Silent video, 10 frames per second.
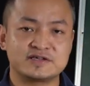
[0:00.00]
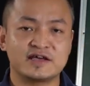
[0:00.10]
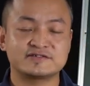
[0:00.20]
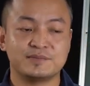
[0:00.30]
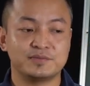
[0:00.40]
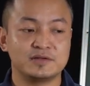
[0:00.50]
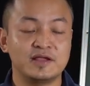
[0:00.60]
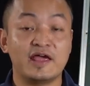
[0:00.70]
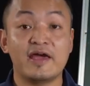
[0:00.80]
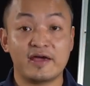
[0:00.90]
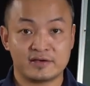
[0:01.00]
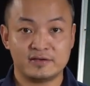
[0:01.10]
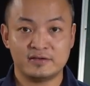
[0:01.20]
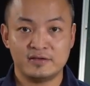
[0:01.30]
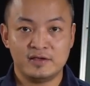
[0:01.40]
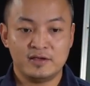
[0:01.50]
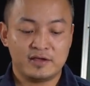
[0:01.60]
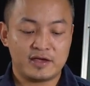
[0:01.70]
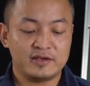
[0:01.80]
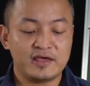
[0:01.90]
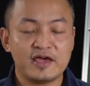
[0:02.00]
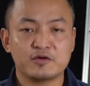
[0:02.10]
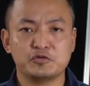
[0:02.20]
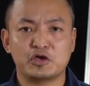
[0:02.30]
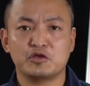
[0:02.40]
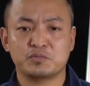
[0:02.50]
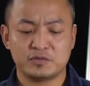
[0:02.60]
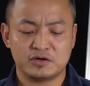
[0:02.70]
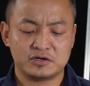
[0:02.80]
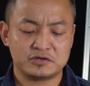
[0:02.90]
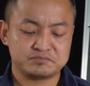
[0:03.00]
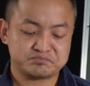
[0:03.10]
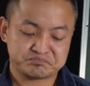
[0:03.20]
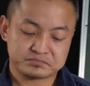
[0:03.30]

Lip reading: Say example, egg. In egg, we cannot